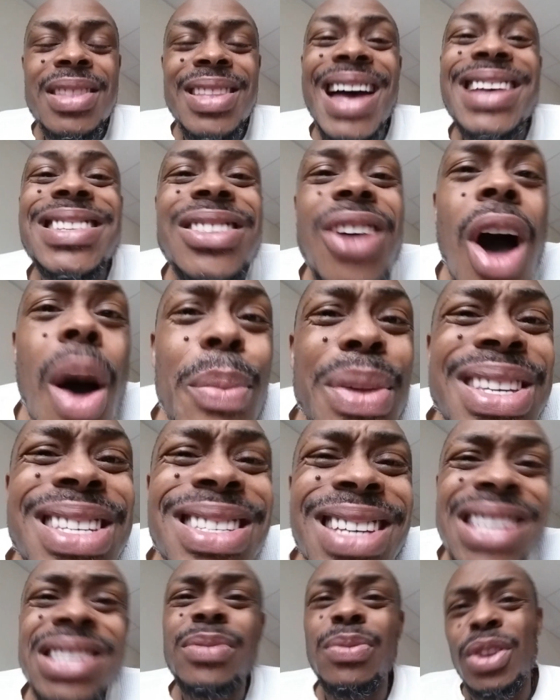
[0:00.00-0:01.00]
That's common
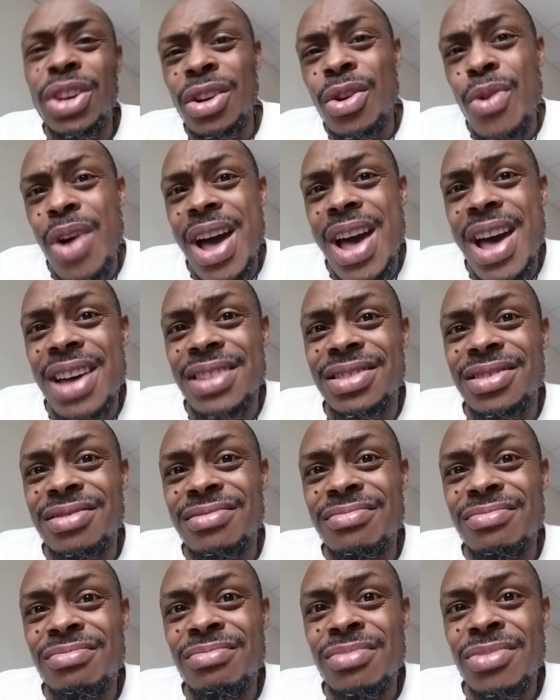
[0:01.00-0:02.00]
sense for your
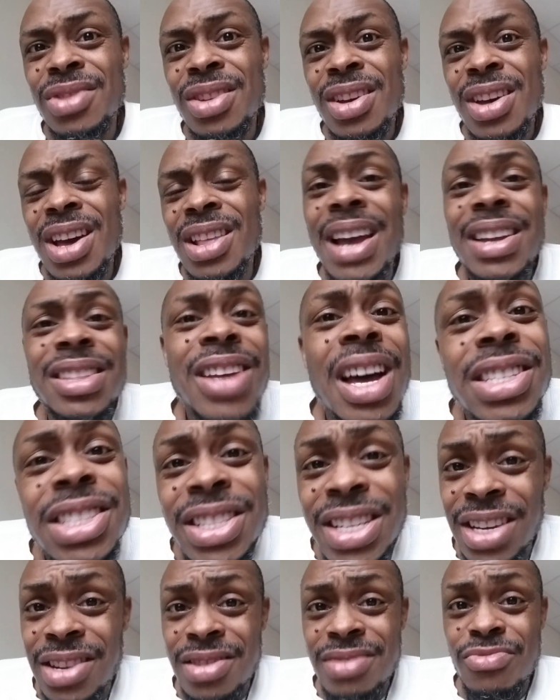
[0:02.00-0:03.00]
ass. And like
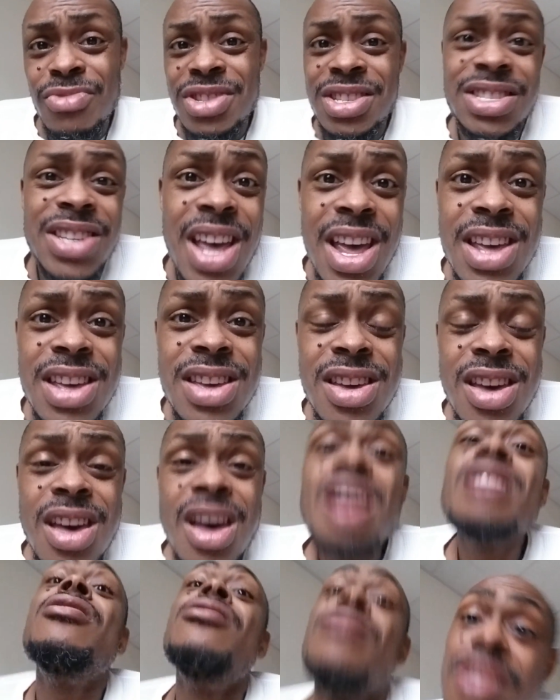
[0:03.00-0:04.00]
Dusty would say,
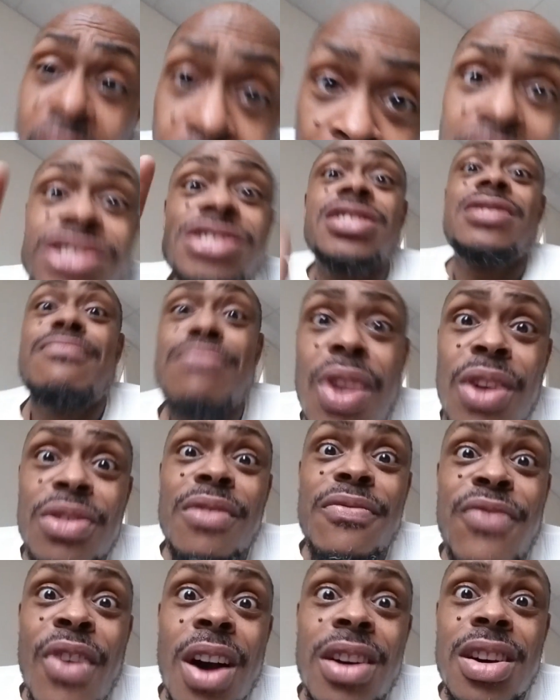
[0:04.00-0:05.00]
logic,
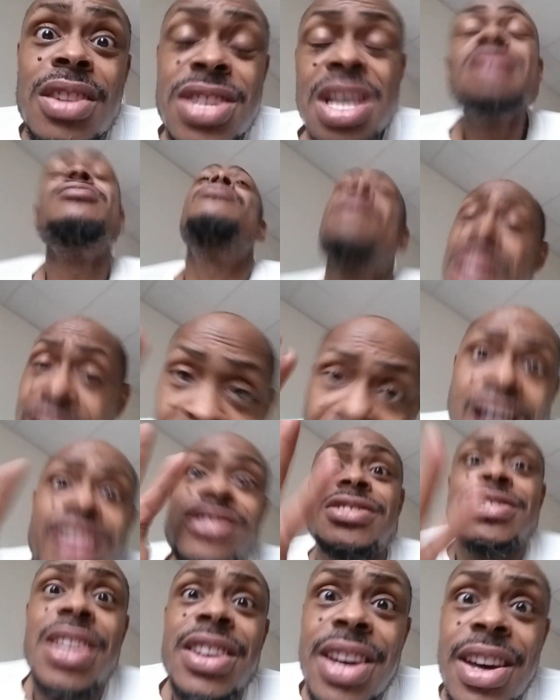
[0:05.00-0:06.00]
motherfucker.
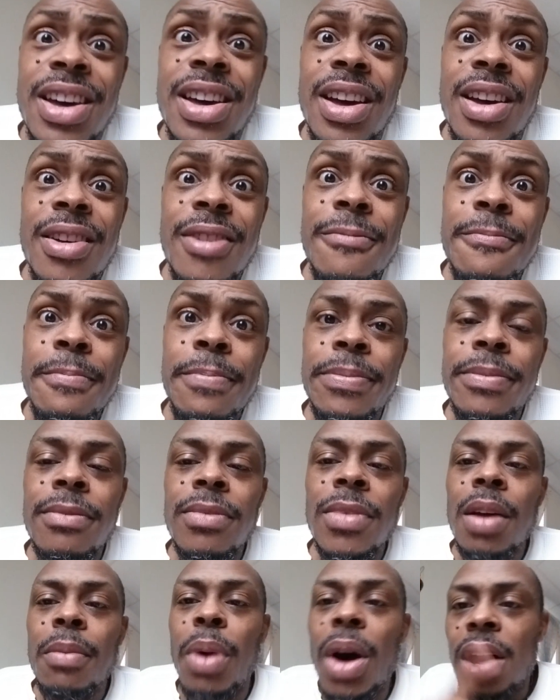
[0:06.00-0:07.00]
Logic, okay?
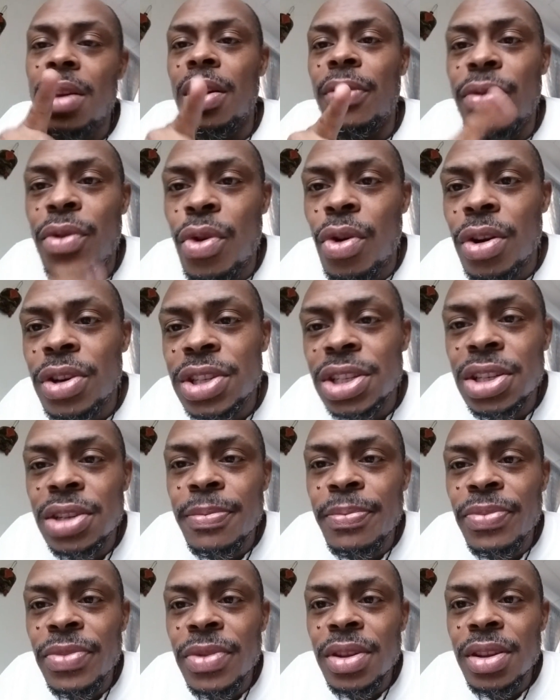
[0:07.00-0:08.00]
But, of
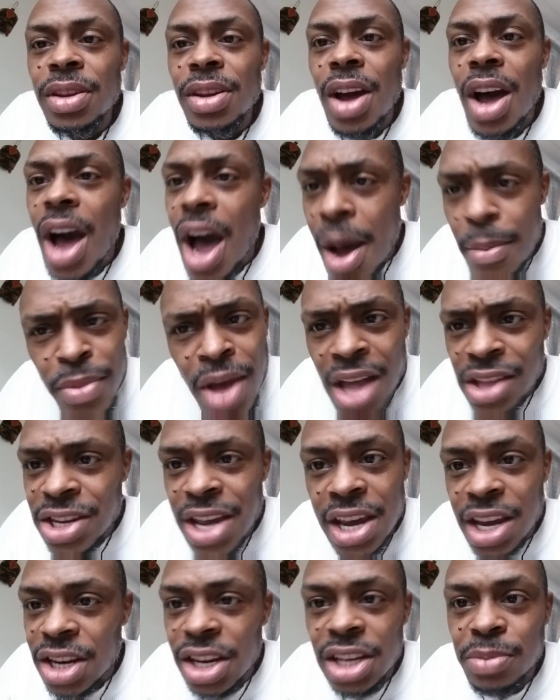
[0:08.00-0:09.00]
course, I'm not
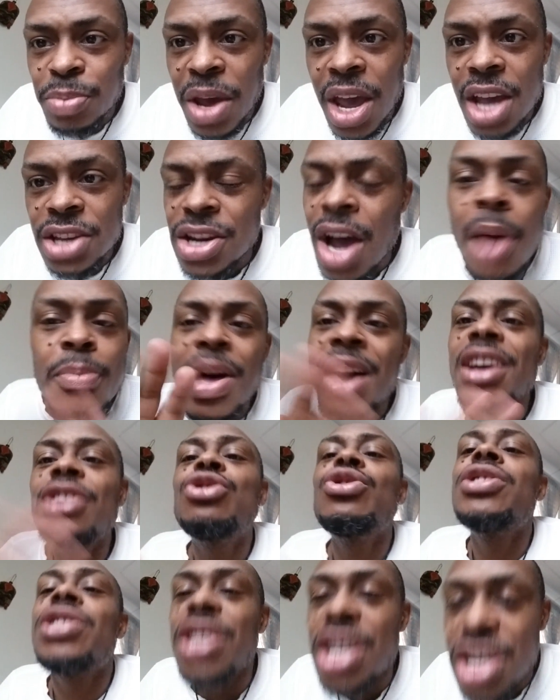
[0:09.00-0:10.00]
taking his page. I'm not
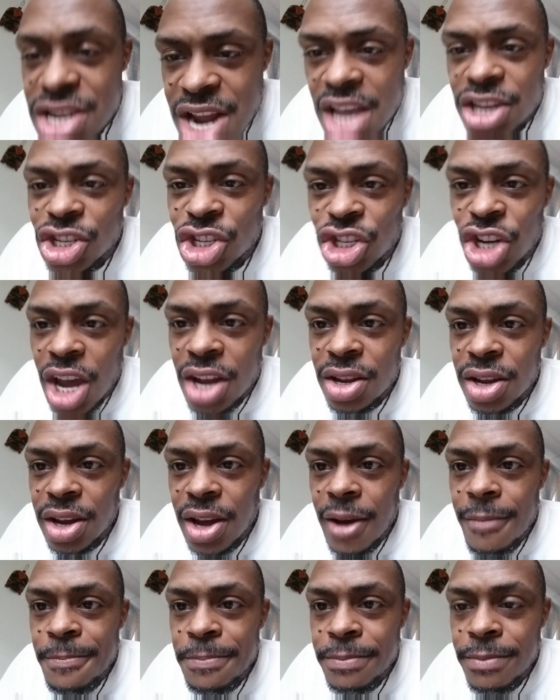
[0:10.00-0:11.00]
interested in that shit,
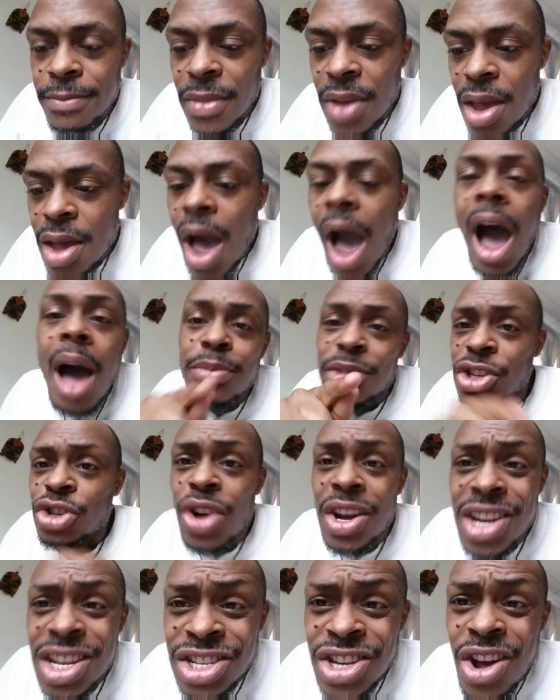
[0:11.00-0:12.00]
okay? I'm just
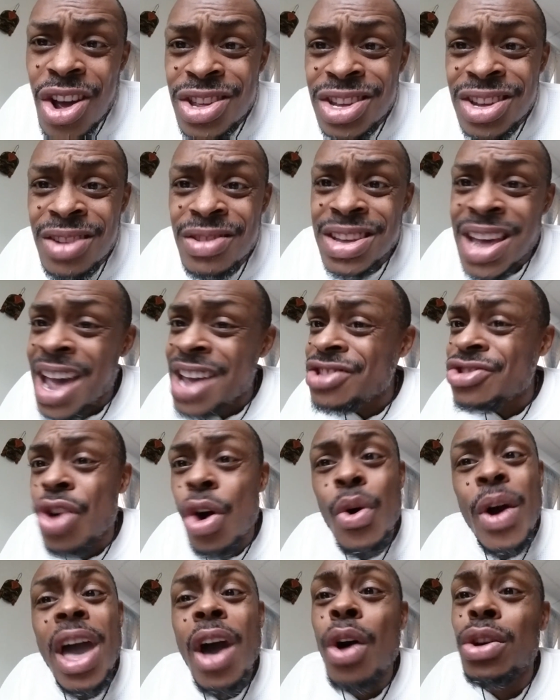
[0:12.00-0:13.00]
trying to tell you, ain't
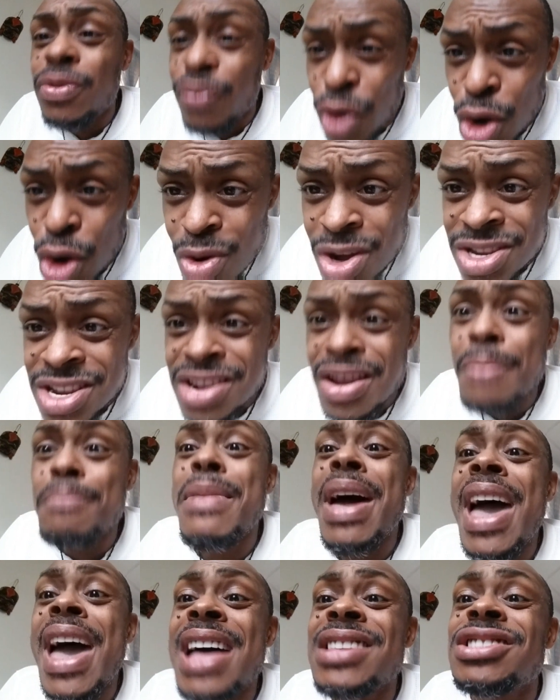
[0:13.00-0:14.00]
no hell's fury than a
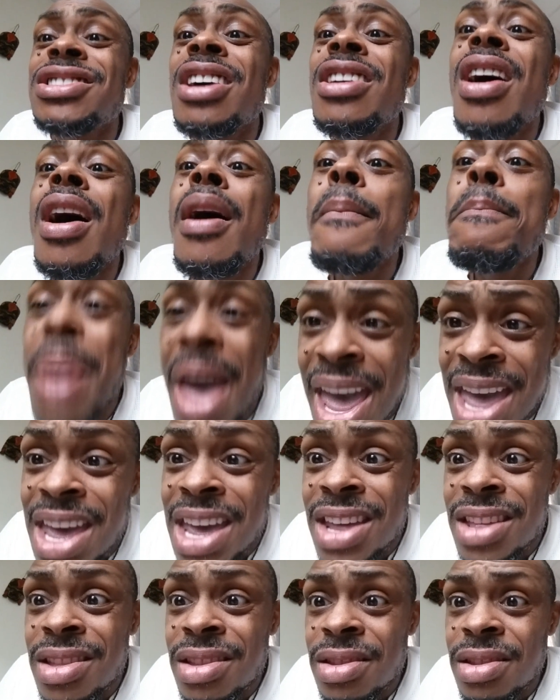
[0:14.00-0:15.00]
man's
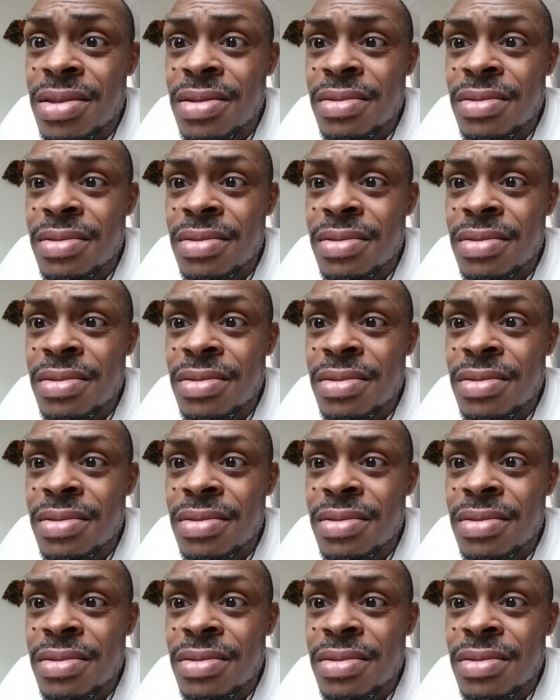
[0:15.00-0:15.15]
pain.